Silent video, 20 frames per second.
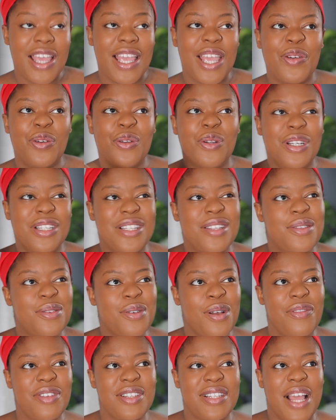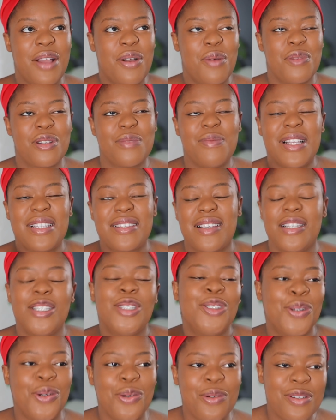Even though this 12 is like almost my
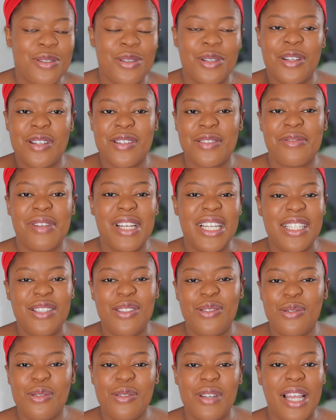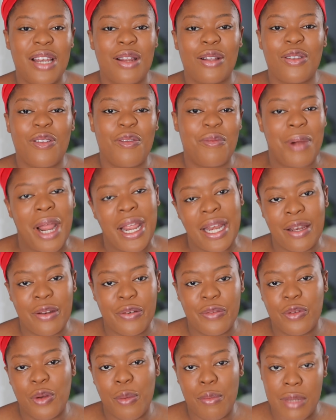skin tone, so it doesn't really do a lot of
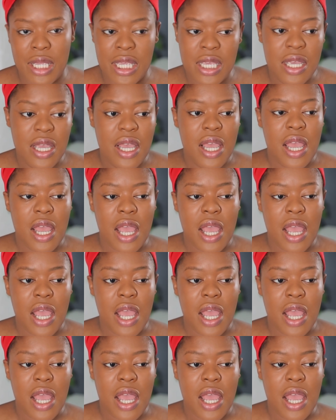brightening for me.